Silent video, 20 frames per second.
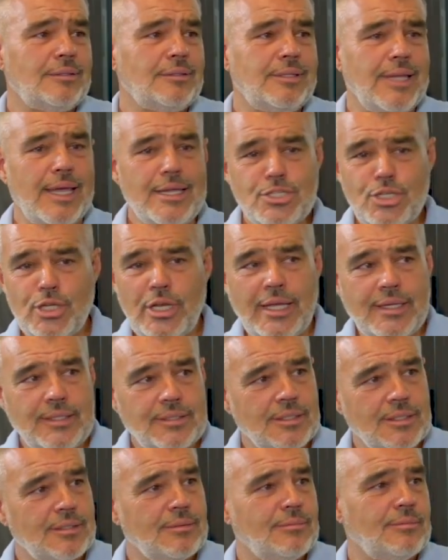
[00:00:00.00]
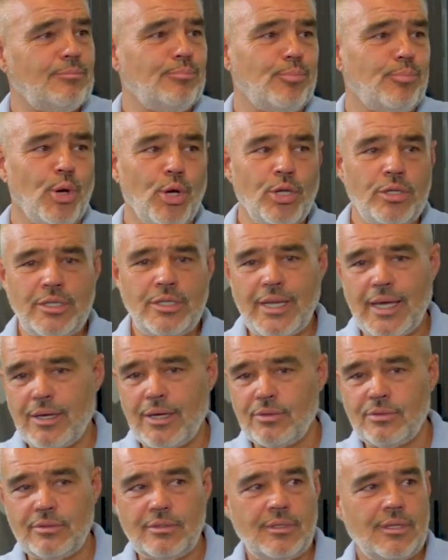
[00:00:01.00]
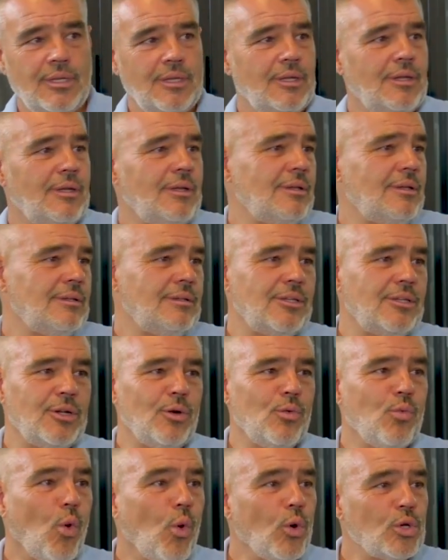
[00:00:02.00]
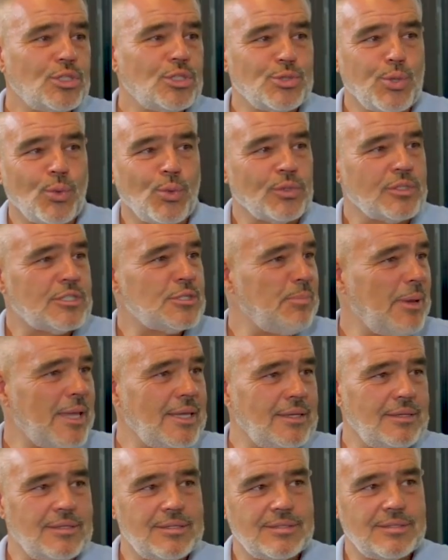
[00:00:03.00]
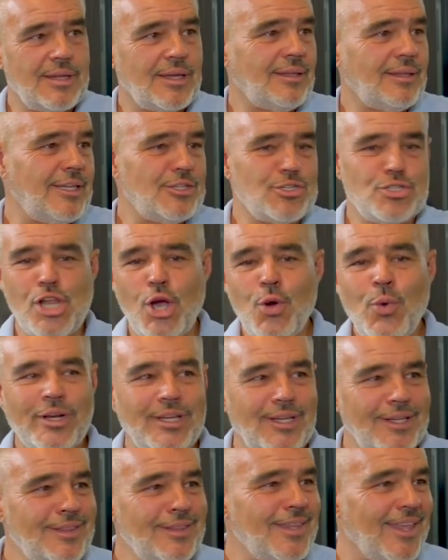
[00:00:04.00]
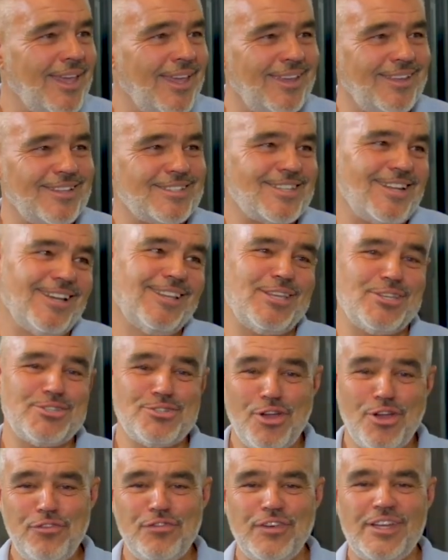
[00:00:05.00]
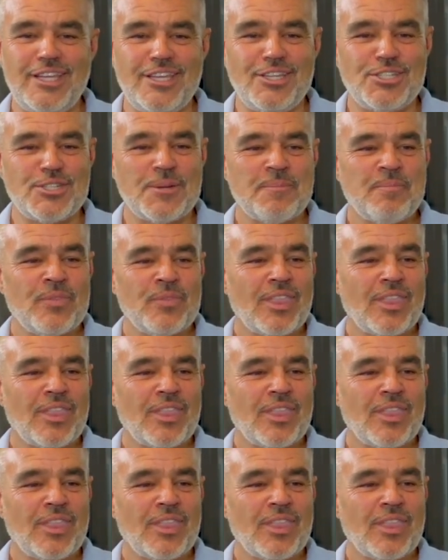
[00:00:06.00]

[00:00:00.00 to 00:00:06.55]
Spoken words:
desolated, burned down, war-torn space. Like there's no one in there. It's like there's no village.